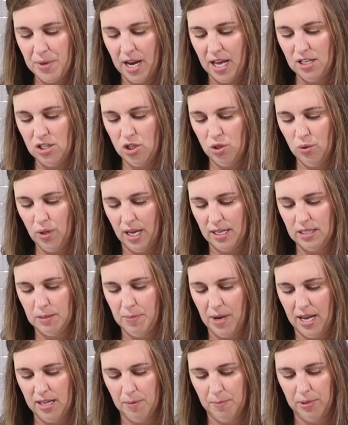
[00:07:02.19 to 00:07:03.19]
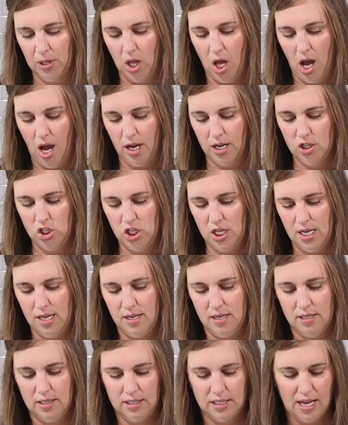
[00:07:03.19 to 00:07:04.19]
but I do like to buy the block
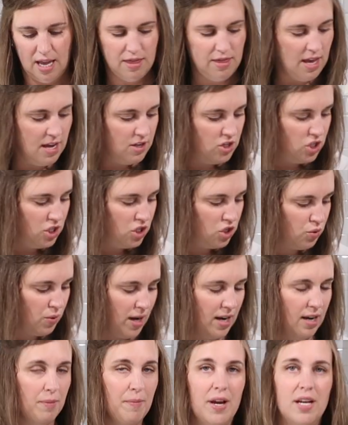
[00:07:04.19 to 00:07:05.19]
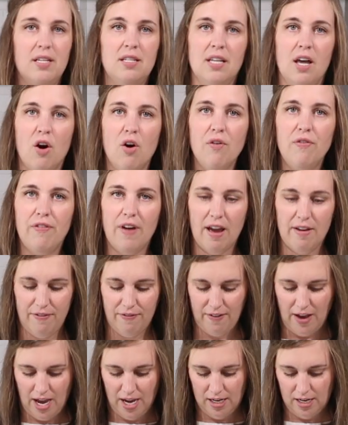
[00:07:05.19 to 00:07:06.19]
cheese and then just shred it myself. I
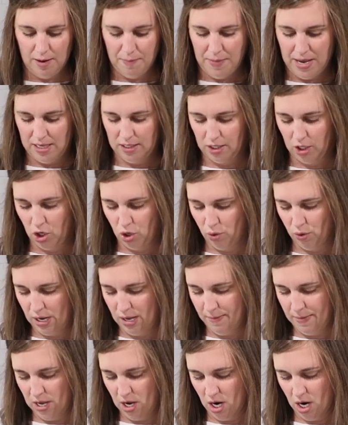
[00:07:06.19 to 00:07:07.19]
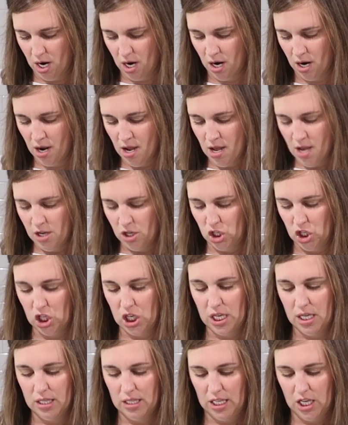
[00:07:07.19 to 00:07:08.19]
find it makes a creamier,
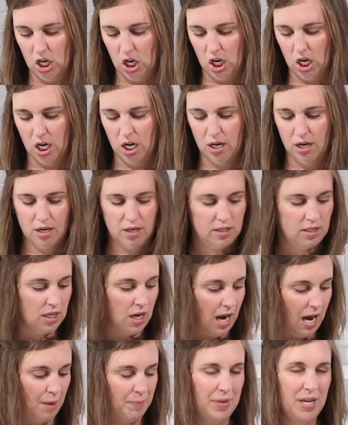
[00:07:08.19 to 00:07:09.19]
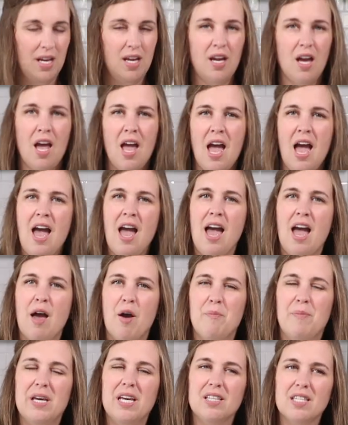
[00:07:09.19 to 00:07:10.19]
cheesier topping
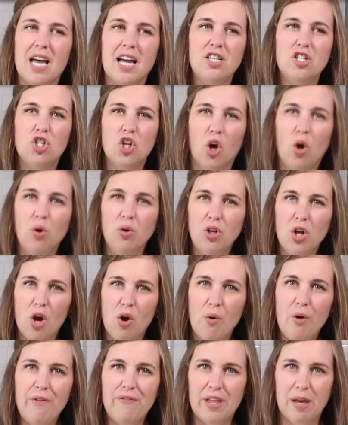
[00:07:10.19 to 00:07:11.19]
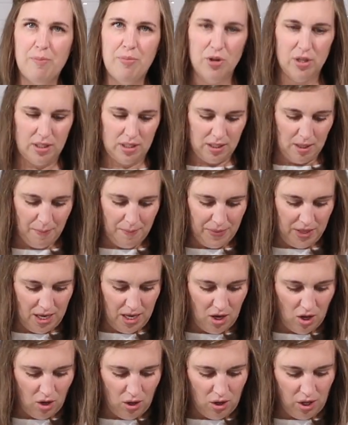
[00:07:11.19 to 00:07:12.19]
because I don't know if they put
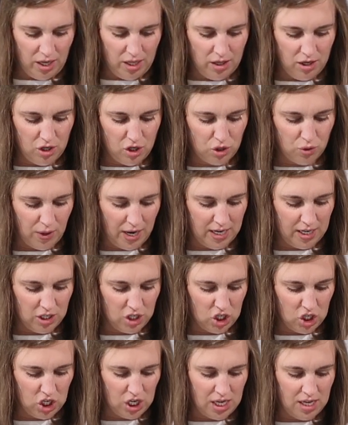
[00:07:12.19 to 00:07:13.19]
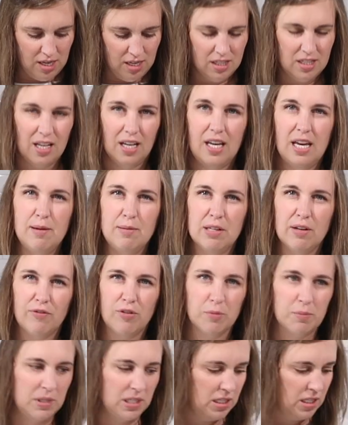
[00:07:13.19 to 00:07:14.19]
something on the shredded cheese that keeps it
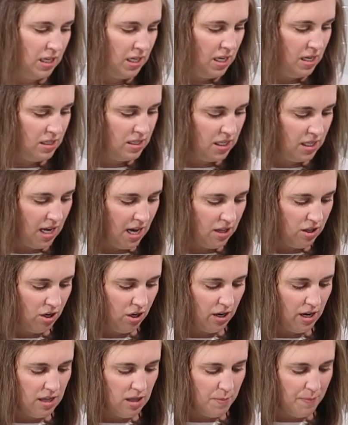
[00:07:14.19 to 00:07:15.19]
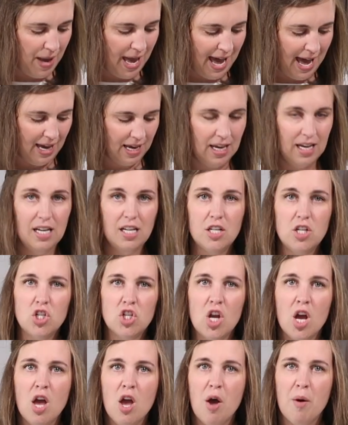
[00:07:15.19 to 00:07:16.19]
from sticking together in the
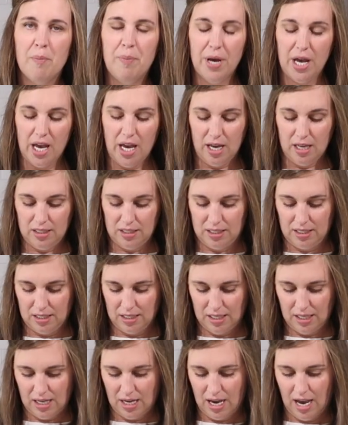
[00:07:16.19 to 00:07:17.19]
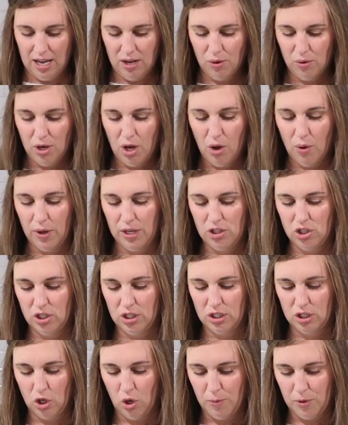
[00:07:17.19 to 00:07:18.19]
package, but I don't know. It's
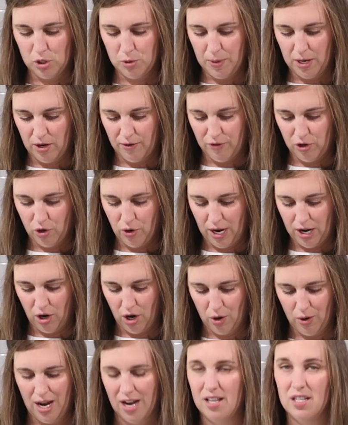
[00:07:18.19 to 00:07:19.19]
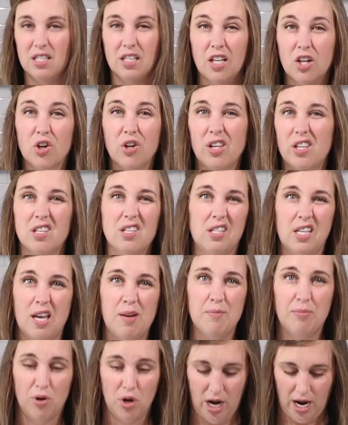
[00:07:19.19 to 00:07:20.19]
just so much better if you grate your own, and it's literally the
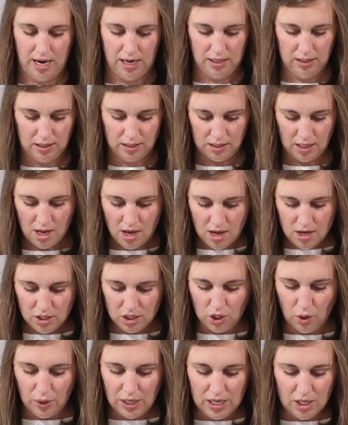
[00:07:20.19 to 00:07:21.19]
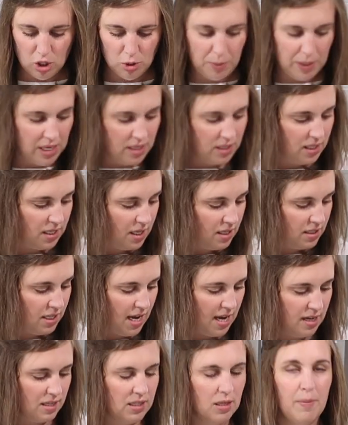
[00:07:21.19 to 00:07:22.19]
same price. So each pizza
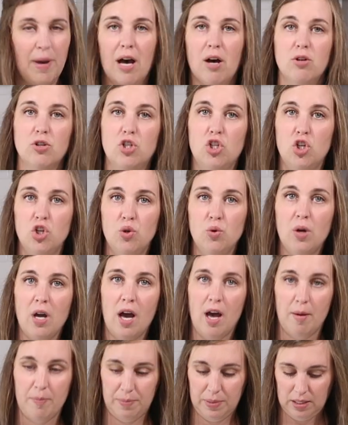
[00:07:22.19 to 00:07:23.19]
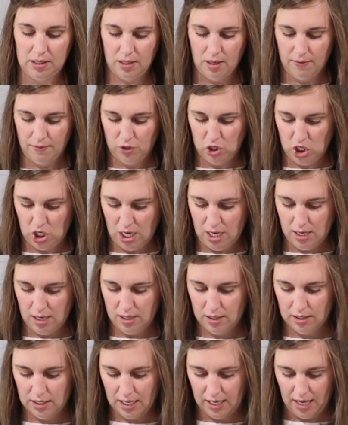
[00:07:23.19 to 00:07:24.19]
takes about 2 cups of
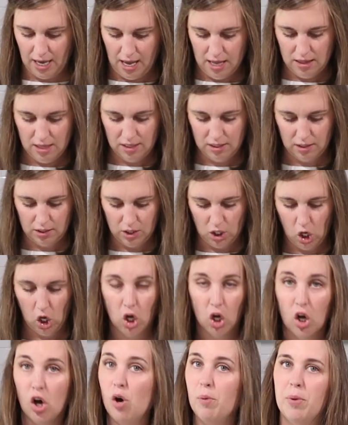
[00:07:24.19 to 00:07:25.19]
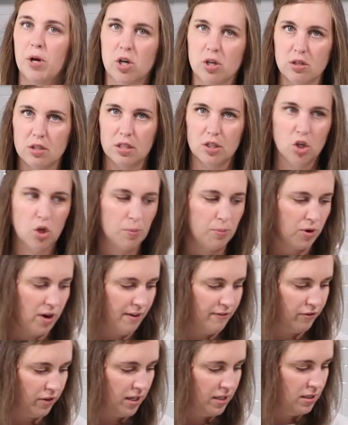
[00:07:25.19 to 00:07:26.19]
cheese. Again, this is all personal
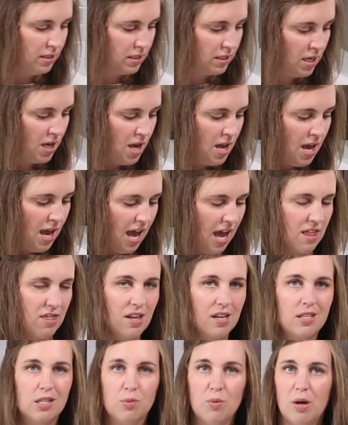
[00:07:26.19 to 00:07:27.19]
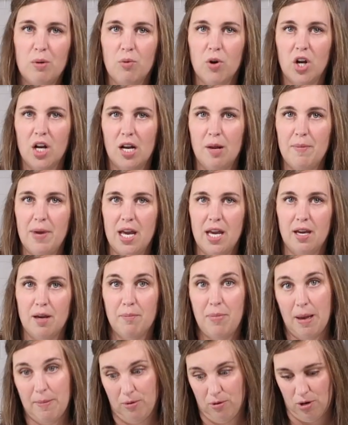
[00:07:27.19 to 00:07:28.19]
preference. And this one we're gonna
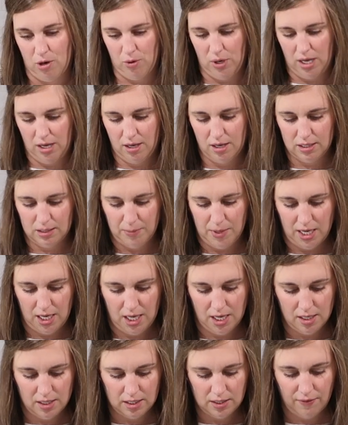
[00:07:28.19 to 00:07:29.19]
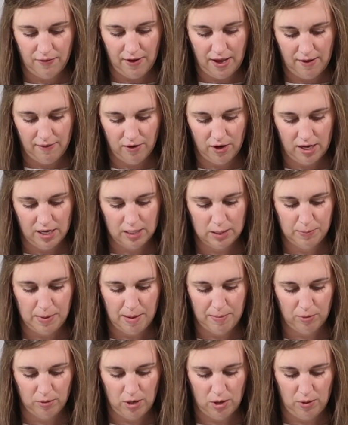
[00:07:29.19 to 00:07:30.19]
make pepperoni because my kid's favorite is
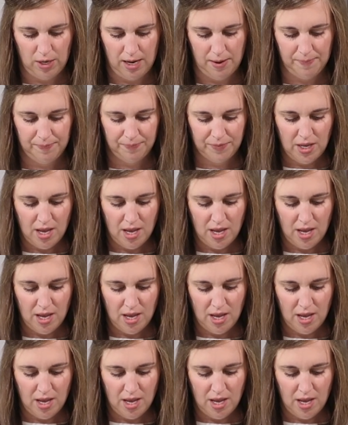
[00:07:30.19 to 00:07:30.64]
pepperoni.